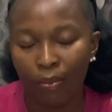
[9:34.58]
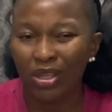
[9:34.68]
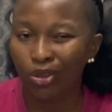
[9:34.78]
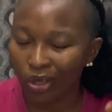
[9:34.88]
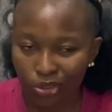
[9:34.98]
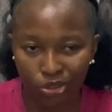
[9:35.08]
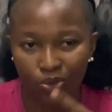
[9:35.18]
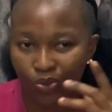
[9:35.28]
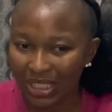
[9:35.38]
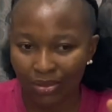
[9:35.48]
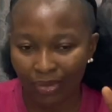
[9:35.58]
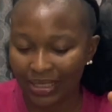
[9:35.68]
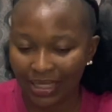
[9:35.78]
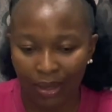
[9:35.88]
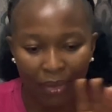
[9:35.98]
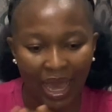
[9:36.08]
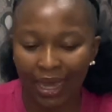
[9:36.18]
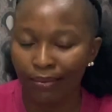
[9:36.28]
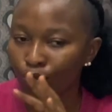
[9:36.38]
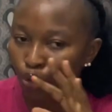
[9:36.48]
Me talking to you is wasting my time, I
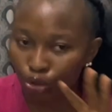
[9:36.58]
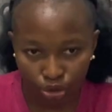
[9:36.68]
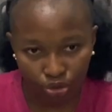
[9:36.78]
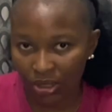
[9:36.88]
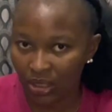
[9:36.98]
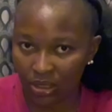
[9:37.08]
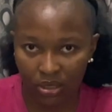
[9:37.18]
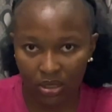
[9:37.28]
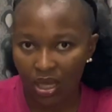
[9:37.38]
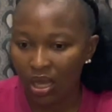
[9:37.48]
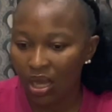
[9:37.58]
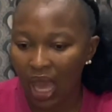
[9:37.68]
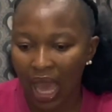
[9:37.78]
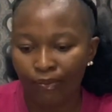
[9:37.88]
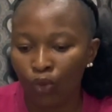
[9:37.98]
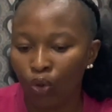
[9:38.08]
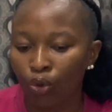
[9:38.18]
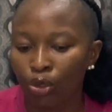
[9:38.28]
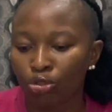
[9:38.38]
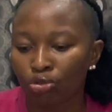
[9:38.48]
am not doing it. I'm not
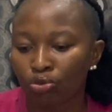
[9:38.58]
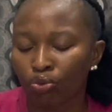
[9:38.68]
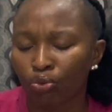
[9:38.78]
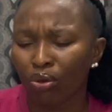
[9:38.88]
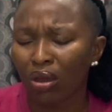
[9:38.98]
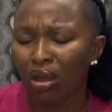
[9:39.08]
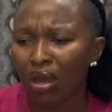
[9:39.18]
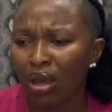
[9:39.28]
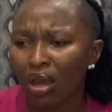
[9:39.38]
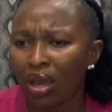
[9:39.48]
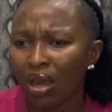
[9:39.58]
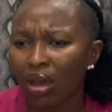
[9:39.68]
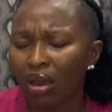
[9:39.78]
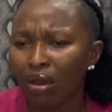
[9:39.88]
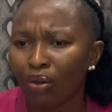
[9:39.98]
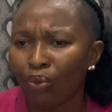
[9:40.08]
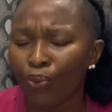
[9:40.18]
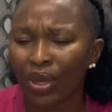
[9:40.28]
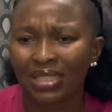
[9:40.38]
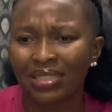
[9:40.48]
going to
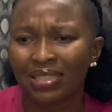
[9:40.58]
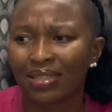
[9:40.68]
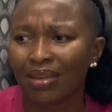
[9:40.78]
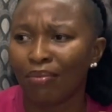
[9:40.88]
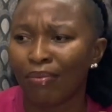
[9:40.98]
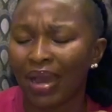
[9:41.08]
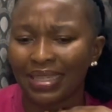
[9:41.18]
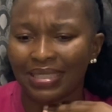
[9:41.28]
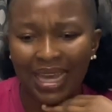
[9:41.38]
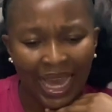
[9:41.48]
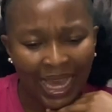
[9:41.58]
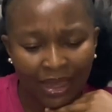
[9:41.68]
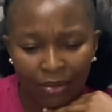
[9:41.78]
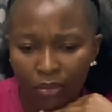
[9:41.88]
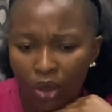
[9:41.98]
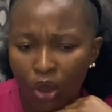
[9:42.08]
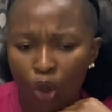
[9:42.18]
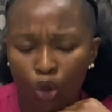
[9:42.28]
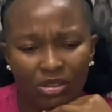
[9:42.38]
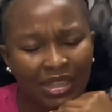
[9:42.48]
waste my time
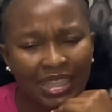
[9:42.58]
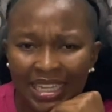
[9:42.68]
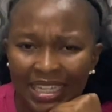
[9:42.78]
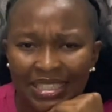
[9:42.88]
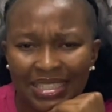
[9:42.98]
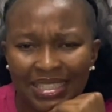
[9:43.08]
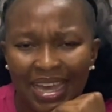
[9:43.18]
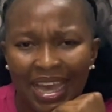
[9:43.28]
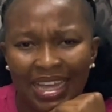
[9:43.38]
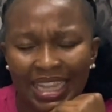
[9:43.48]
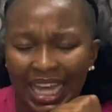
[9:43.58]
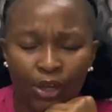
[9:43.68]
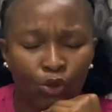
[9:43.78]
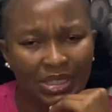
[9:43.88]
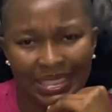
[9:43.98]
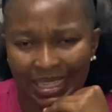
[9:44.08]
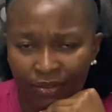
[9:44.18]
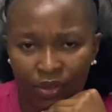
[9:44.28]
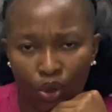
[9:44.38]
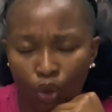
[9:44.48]
on things that are not
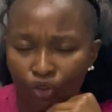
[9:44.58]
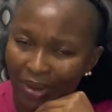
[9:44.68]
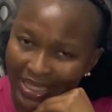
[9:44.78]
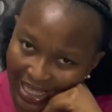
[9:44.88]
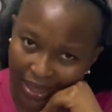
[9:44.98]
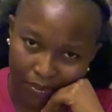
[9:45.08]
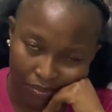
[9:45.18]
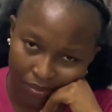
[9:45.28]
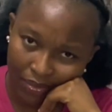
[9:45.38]
deserving of my time.